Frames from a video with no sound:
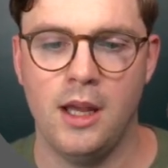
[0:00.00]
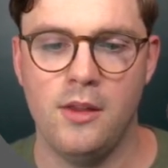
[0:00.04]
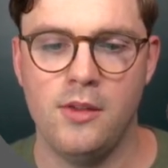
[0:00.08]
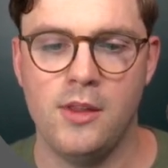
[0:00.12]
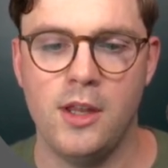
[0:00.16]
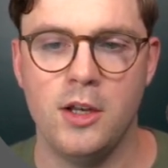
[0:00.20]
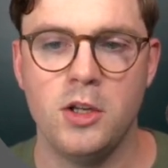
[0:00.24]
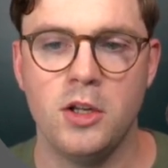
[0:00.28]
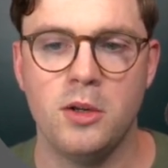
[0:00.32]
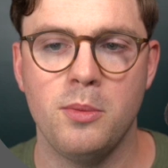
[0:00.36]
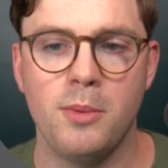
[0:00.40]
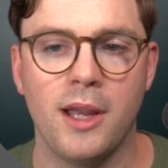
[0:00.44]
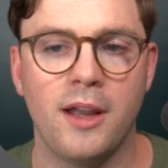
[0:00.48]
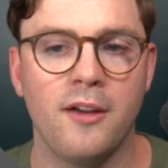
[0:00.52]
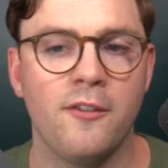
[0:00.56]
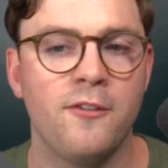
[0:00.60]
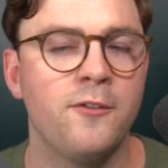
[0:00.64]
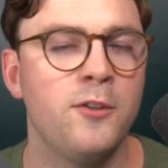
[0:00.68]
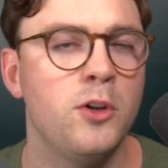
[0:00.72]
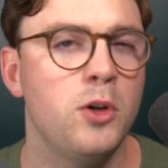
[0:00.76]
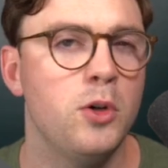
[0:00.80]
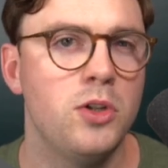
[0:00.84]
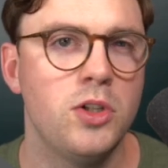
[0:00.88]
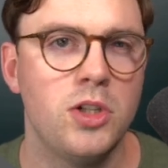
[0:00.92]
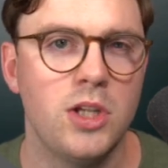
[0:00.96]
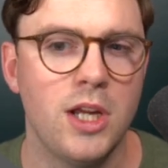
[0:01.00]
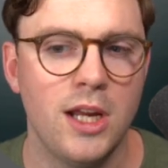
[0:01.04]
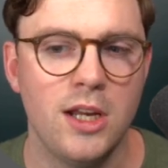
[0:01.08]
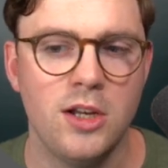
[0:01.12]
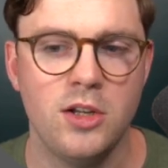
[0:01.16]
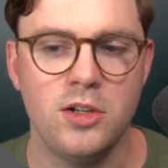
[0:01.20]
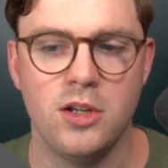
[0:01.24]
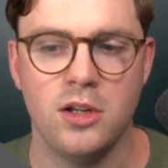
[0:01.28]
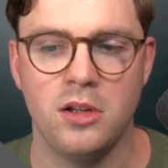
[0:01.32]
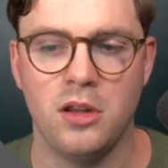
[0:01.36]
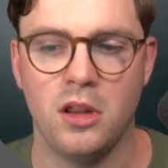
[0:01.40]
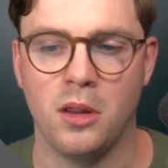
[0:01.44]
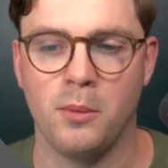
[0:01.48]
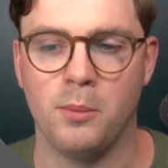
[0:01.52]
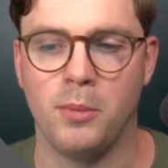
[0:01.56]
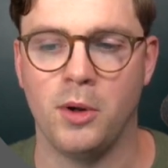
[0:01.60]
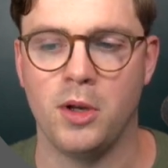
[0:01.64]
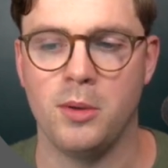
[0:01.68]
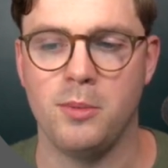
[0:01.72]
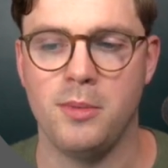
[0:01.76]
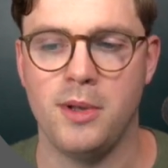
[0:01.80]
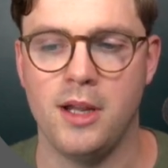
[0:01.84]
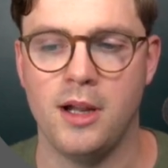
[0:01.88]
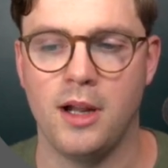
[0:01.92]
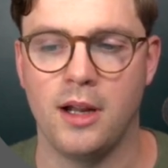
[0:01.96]
Then you can make a few changes at the
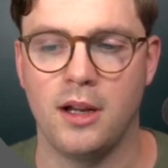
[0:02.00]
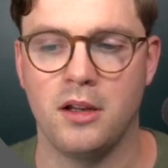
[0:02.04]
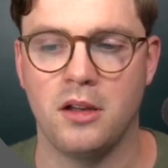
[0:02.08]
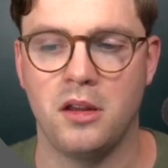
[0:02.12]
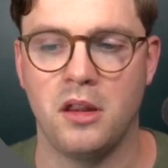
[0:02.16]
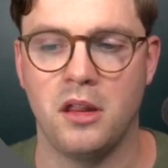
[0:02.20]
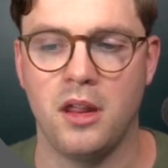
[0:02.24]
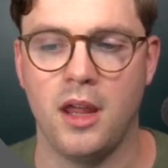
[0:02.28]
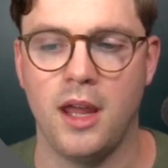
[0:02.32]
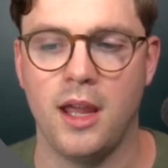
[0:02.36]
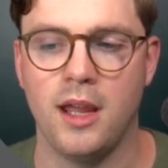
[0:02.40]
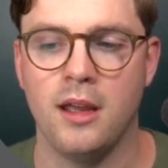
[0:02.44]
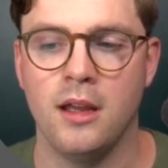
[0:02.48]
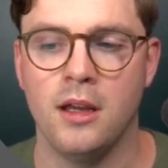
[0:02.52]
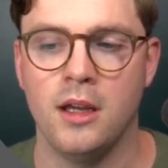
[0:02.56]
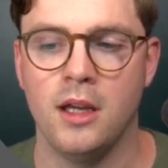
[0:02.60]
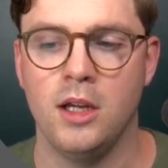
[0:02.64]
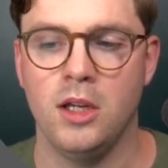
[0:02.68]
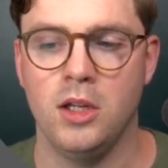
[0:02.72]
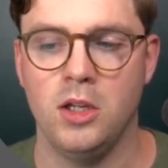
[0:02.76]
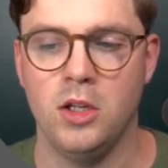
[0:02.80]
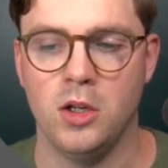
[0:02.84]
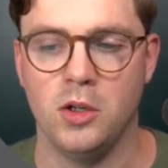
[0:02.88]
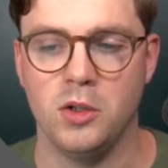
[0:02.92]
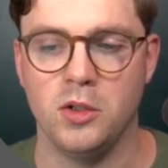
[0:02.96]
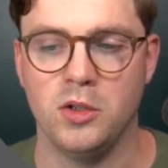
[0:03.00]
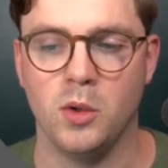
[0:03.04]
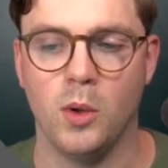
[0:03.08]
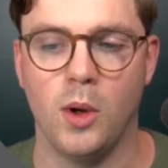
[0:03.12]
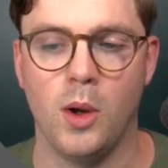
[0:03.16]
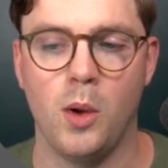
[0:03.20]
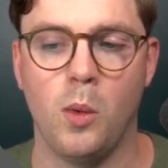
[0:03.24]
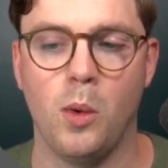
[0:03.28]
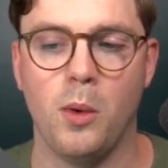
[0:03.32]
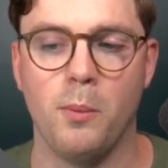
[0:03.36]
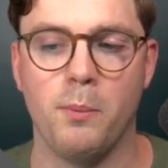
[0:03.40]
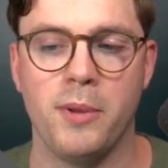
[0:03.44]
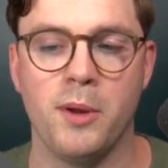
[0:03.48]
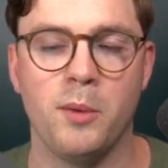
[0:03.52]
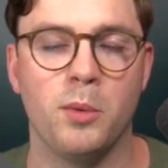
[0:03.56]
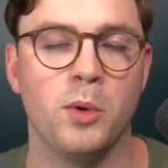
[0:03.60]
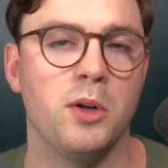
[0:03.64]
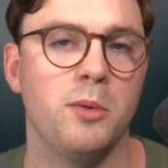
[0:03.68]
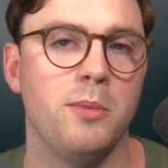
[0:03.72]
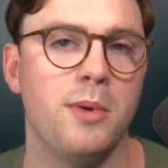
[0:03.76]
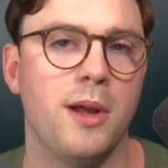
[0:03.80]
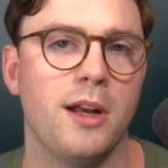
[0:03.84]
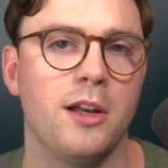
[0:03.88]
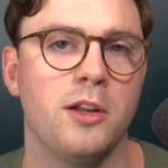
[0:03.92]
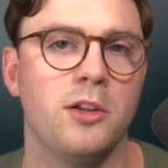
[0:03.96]
bottom here. I could say, you know, do I want people
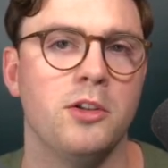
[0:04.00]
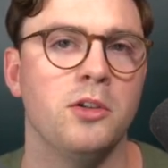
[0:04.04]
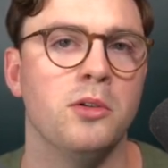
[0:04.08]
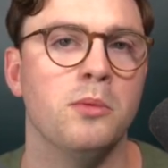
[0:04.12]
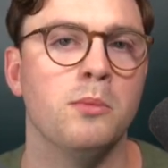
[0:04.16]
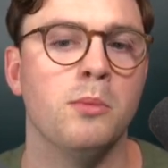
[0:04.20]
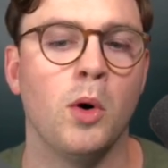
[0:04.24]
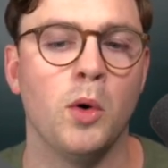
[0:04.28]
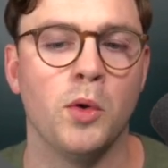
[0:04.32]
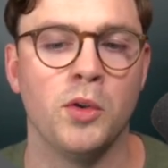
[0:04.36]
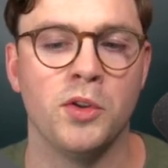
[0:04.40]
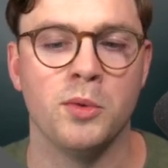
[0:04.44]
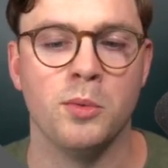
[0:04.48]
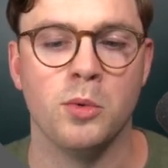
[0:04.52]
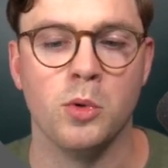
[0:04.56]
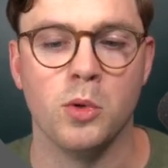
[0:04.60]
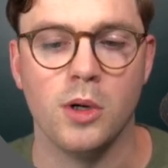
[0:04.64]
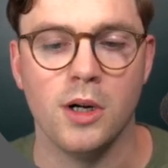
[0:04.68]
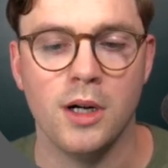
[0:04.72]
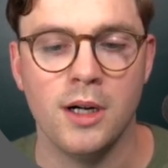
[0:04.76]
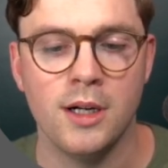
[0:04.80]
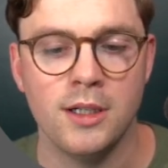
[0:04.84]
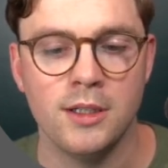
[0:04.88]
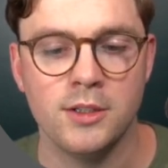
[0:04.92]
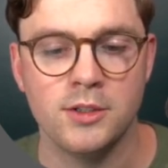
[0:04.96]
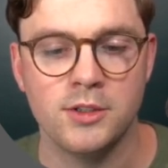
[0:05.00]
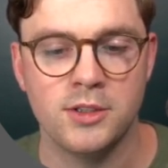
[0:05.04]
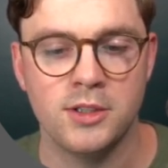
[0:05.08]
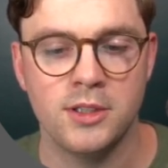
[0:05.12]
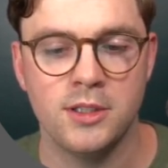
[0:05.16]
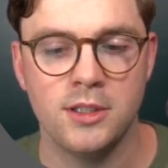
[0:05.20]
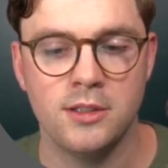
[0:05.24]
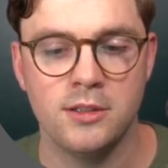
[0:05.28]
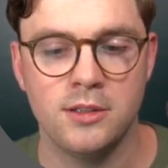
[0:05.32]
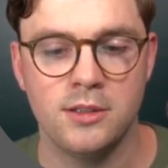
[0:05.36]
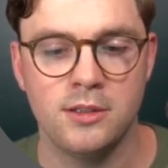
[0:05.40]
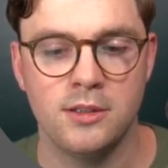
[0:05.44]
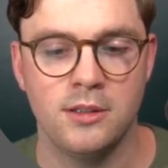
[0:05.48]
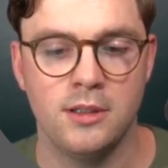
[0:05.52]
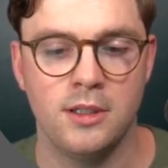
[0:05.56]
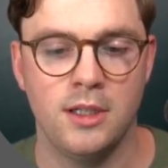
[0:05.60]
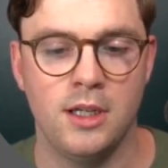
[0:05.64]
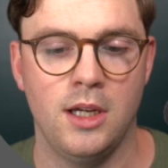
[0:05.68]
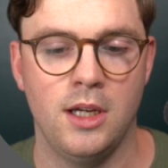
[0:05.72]
to be able to do multiple answers?